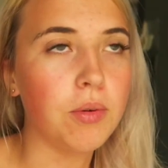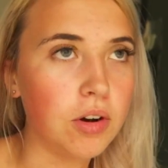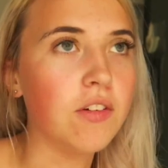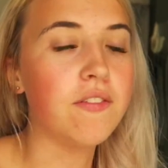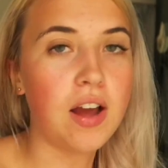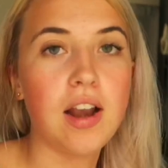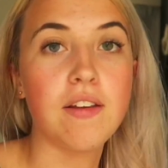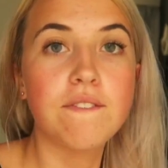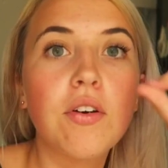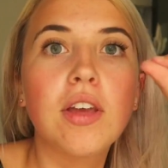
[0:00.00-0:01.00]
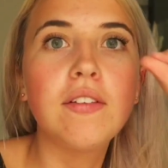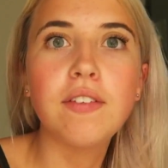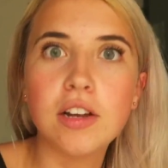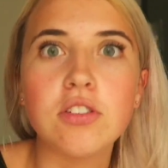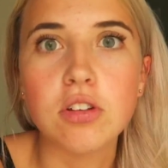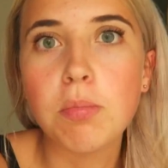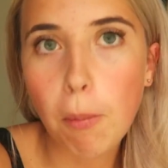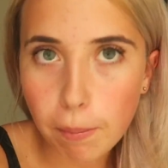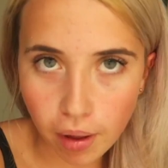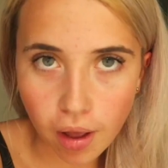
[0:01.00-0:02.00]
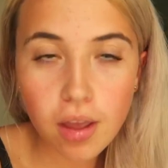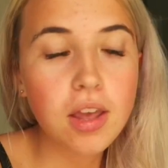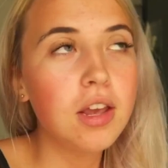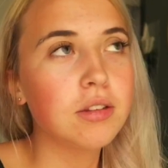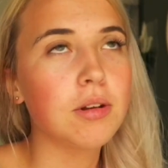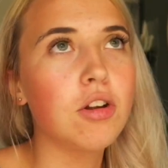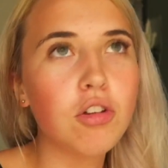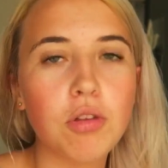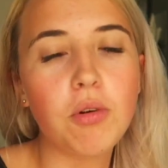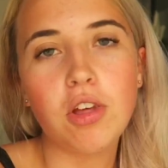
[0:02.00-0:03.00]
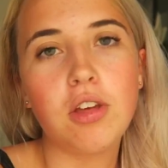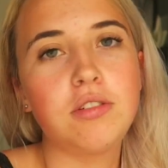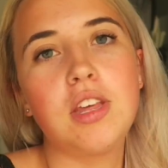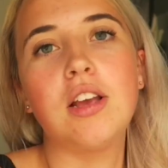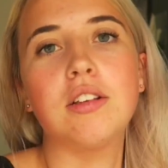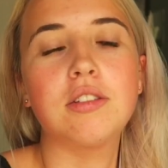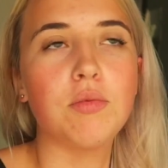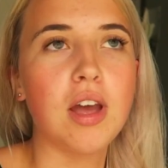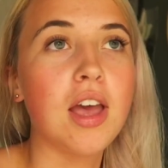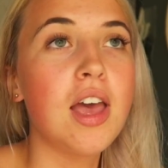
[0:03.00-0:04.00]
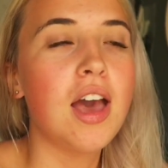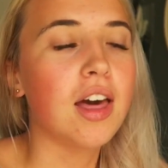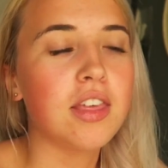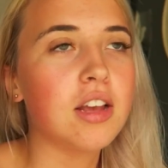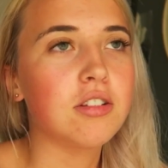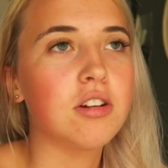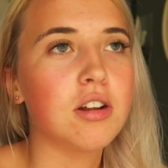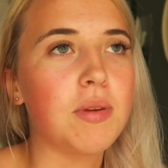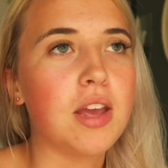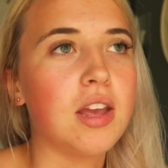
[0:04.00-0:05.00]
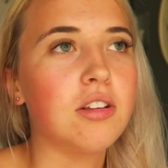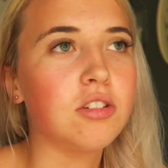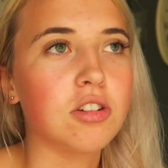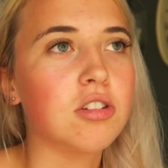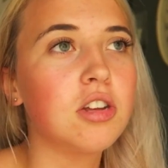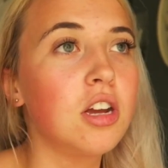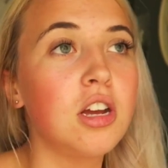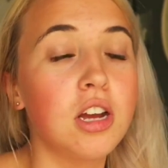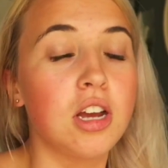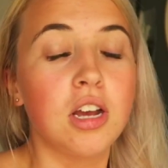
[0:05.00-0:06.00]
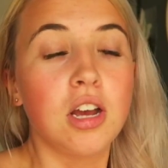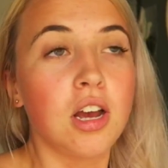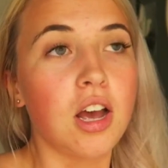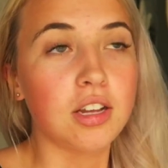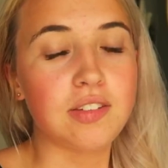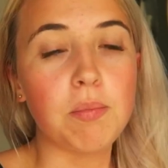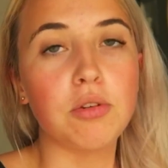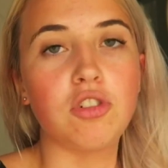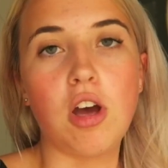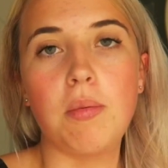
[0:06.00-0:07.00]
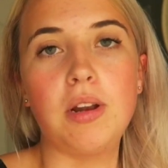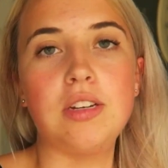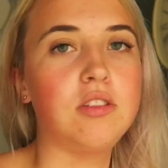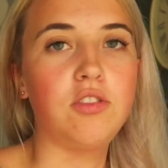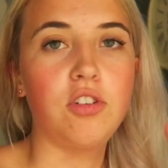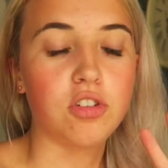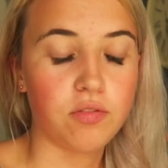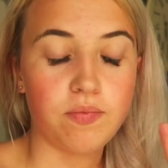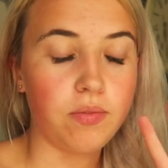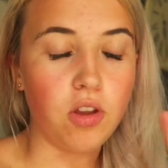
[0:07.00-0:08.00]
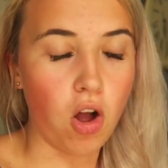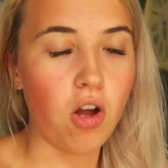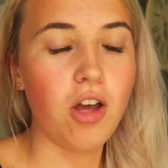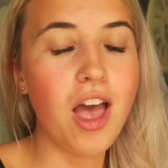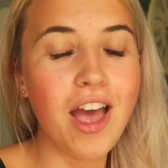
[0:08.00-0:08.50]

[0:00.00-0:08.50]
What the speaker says: we're gonna finally fucking finish this bumper. It's another one of those things where I think it's gonna be just a simple job, and it's just not.